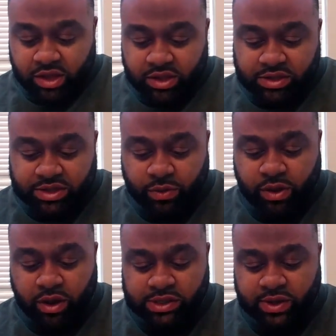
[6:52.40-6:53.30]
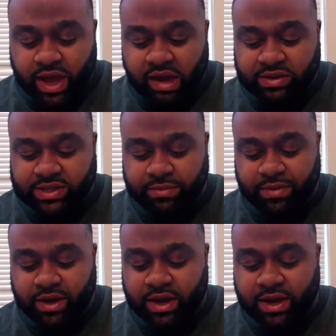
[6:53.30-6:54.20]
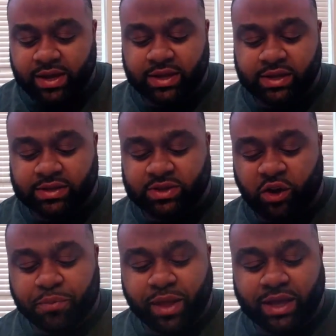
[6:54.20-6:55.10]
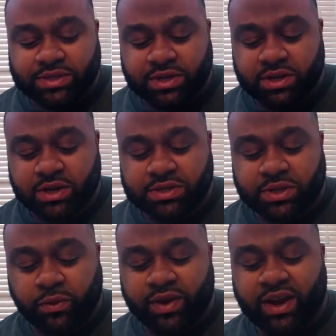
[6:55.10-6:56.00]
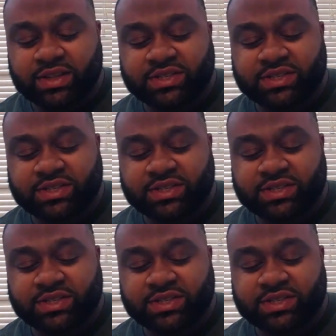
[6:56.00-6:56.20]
Let's see, we also have some uh, soft plastic hooks, three out